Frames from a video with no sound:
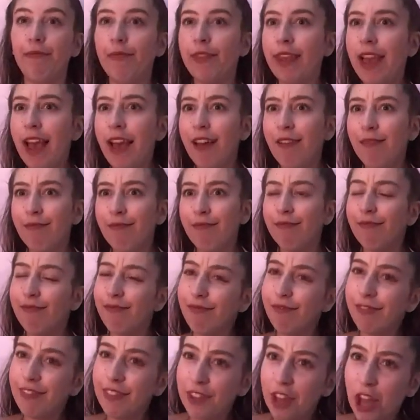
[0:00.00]
yeah,
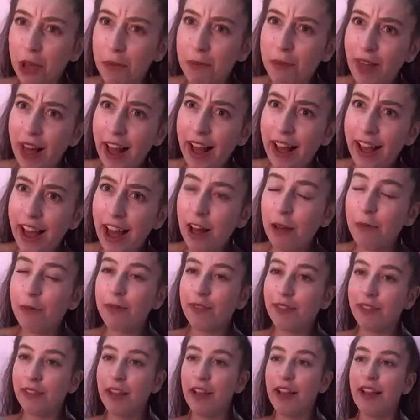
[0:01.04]
hope that
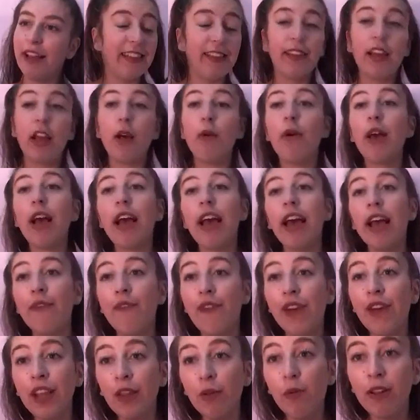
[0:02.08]
helps. So
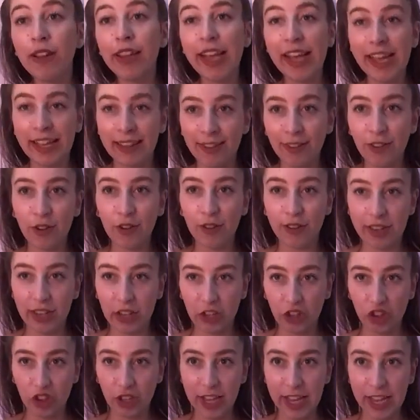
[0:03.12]
if anyone is
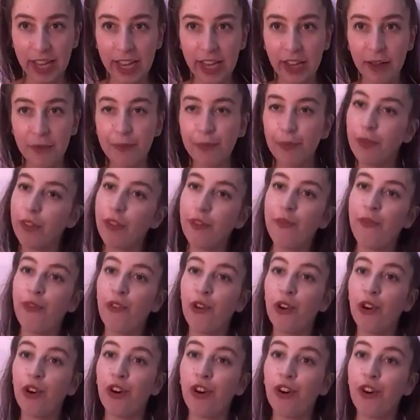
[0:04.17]
auditioning
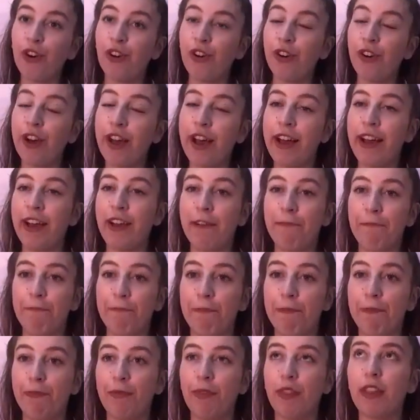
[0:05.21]
for
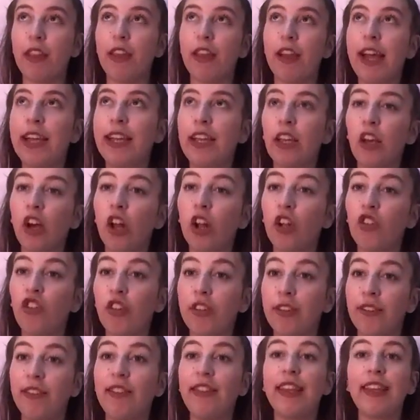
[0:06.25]
any
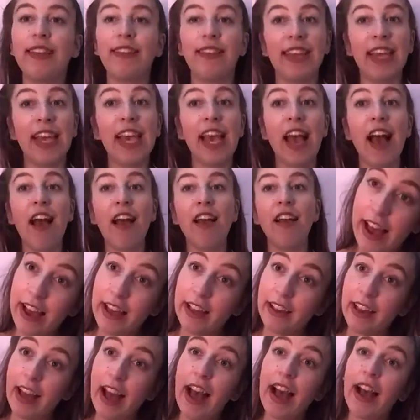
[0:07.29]
colleges this year,
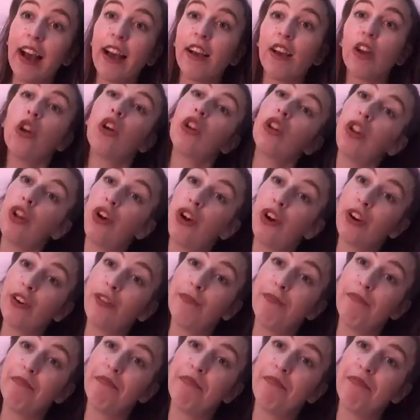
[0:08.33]
then good
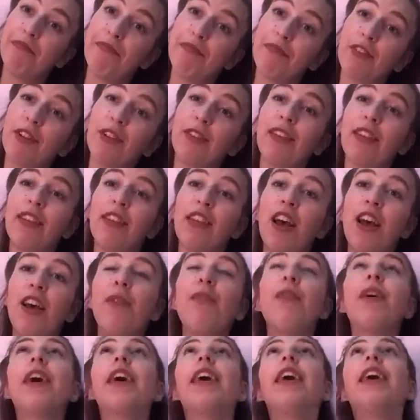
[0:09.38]
luck, because I
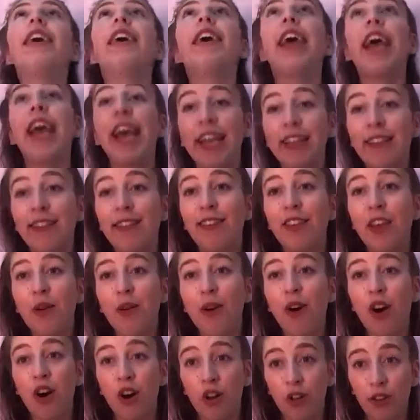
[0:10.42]
know it's
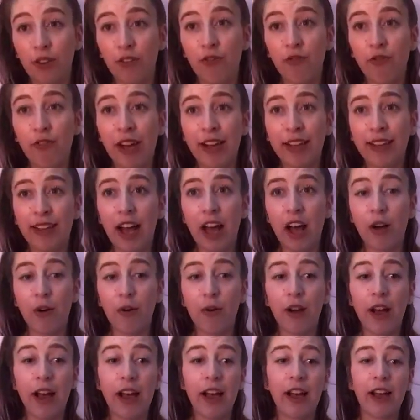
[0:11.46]
so hard right
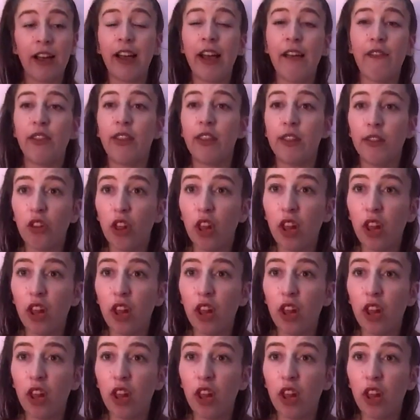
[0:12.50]
now. Everything's